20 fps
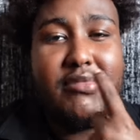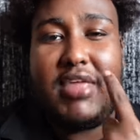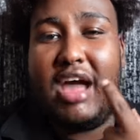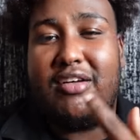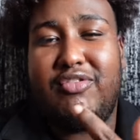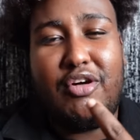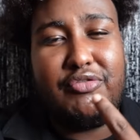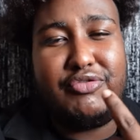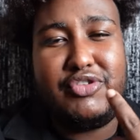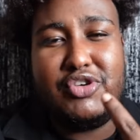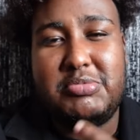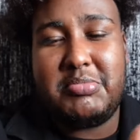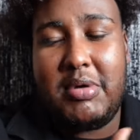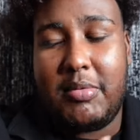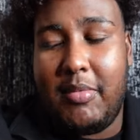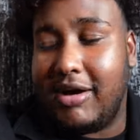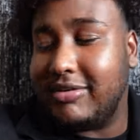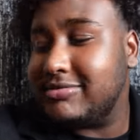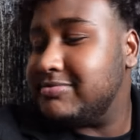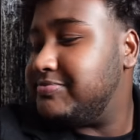I've got food in my
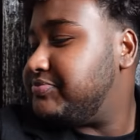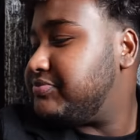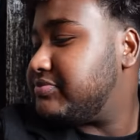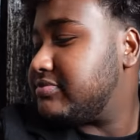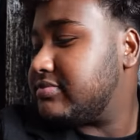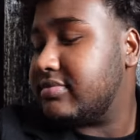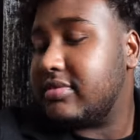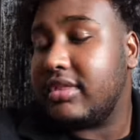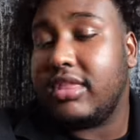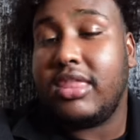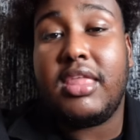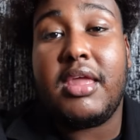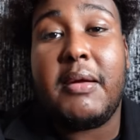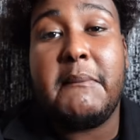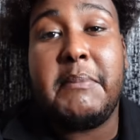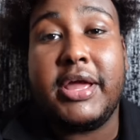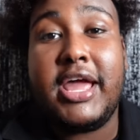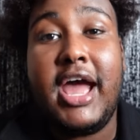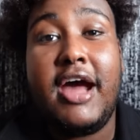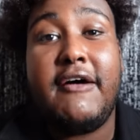mouth.
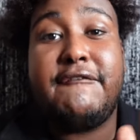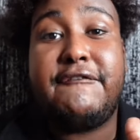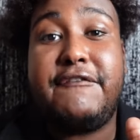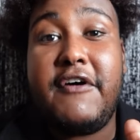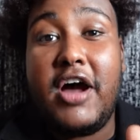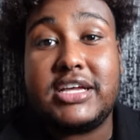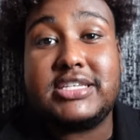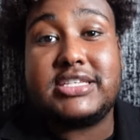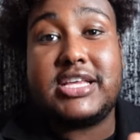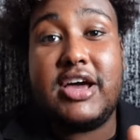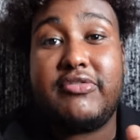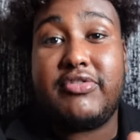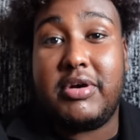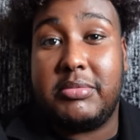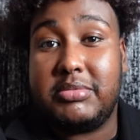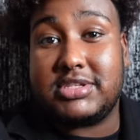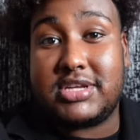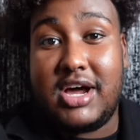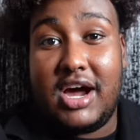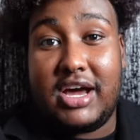But yeah, first day of
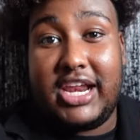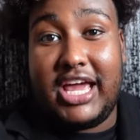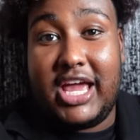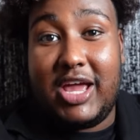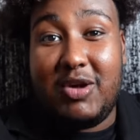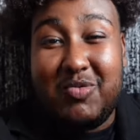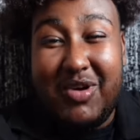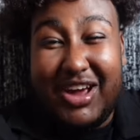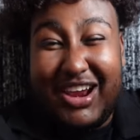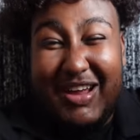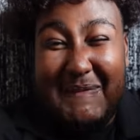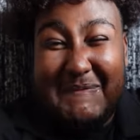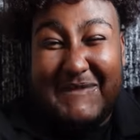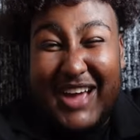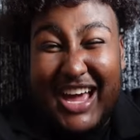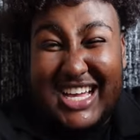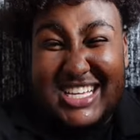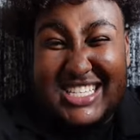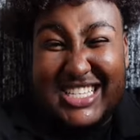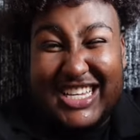Ramadan, it went
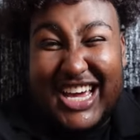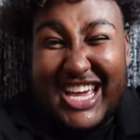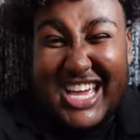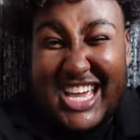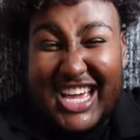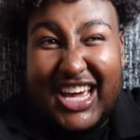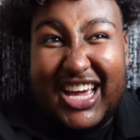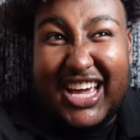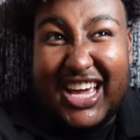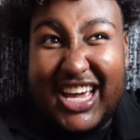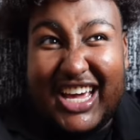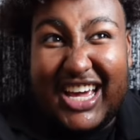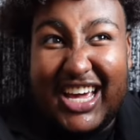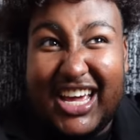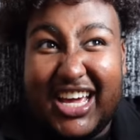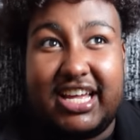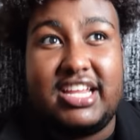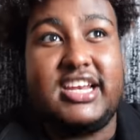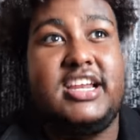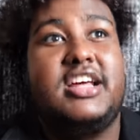
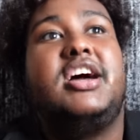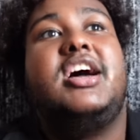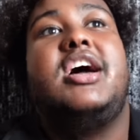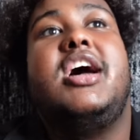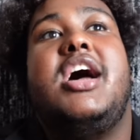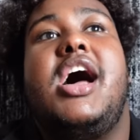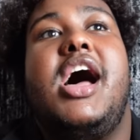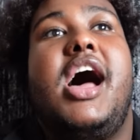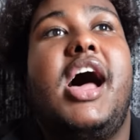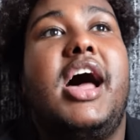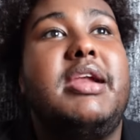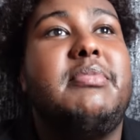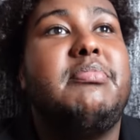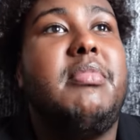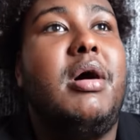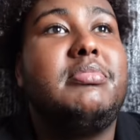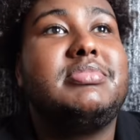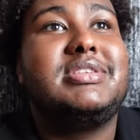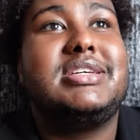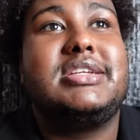amazing! And
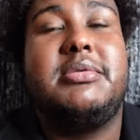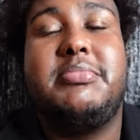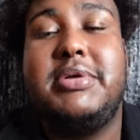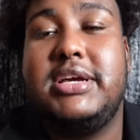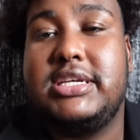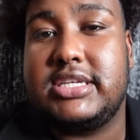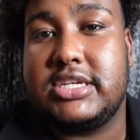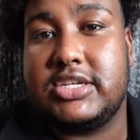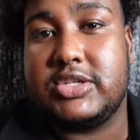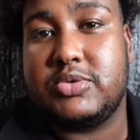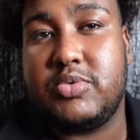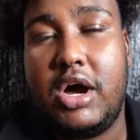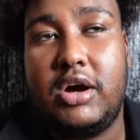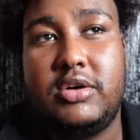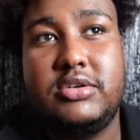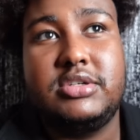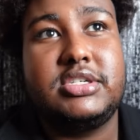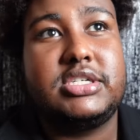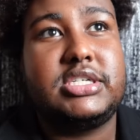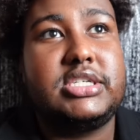mom did amazing as
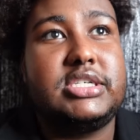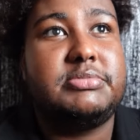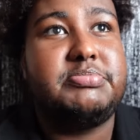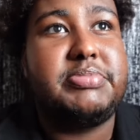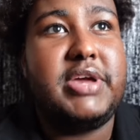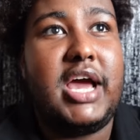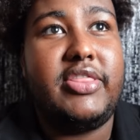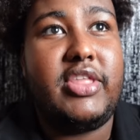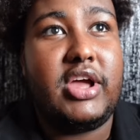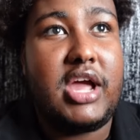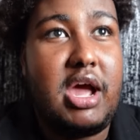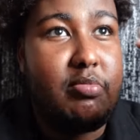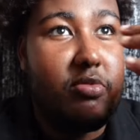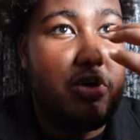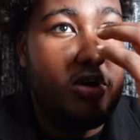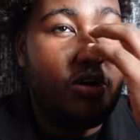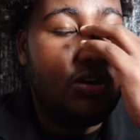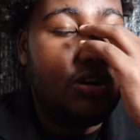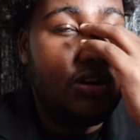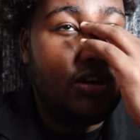well, she's behind the
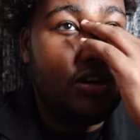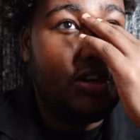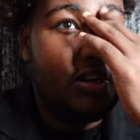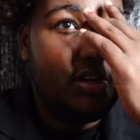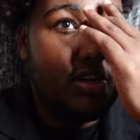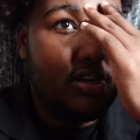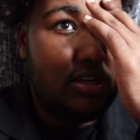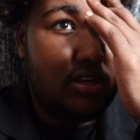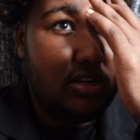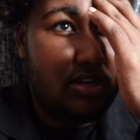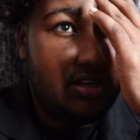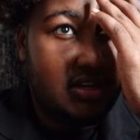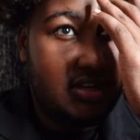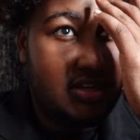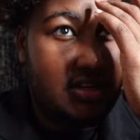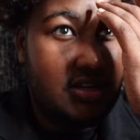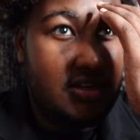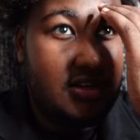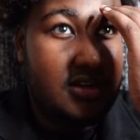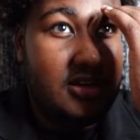camera.
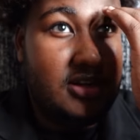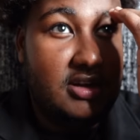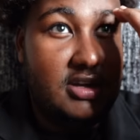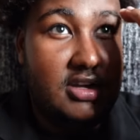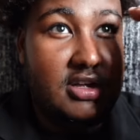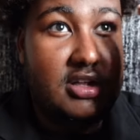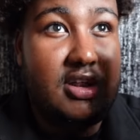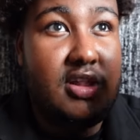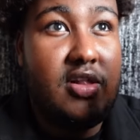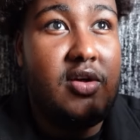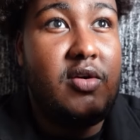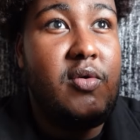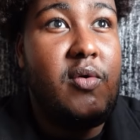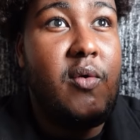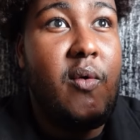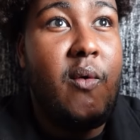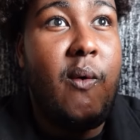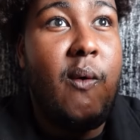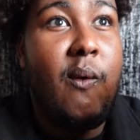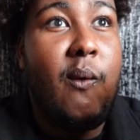
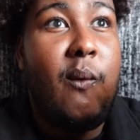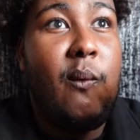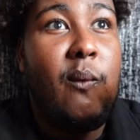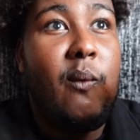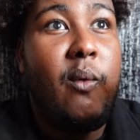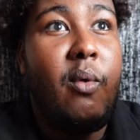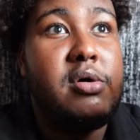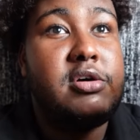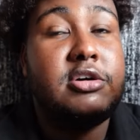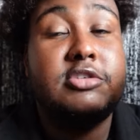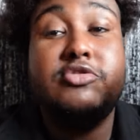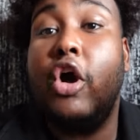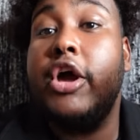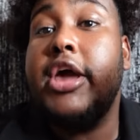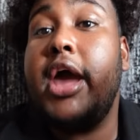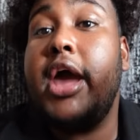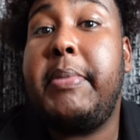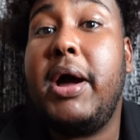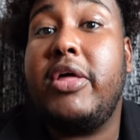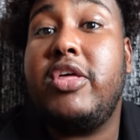Oh
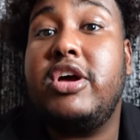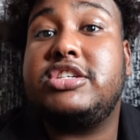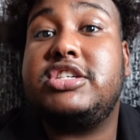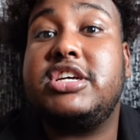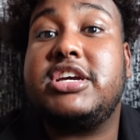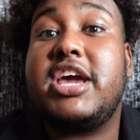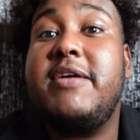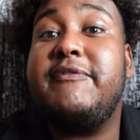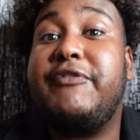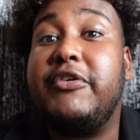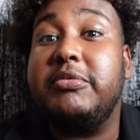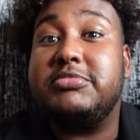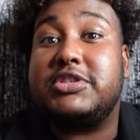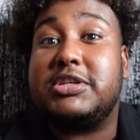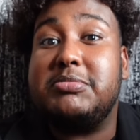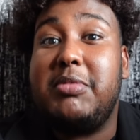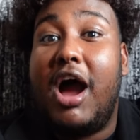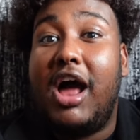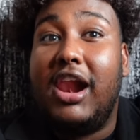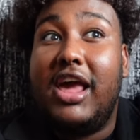by the way, she came from
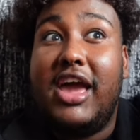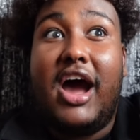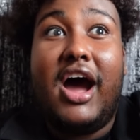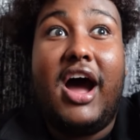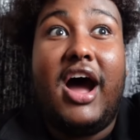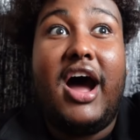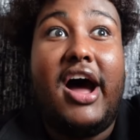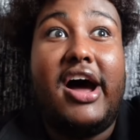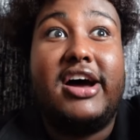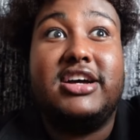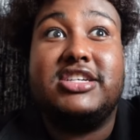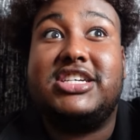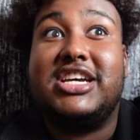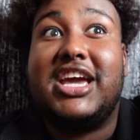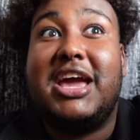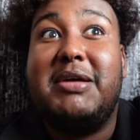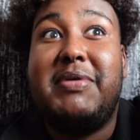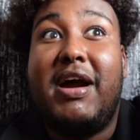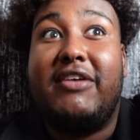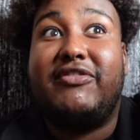Somalia. She
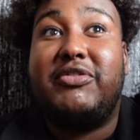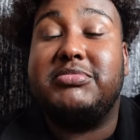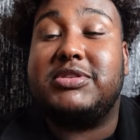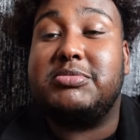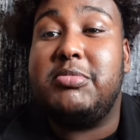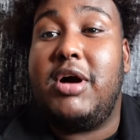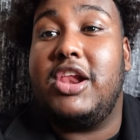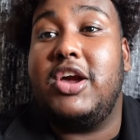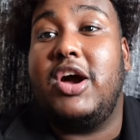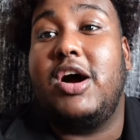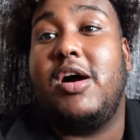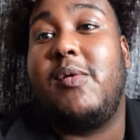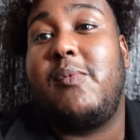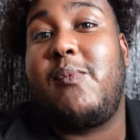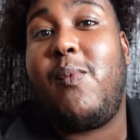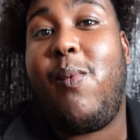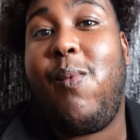came back from Somalia.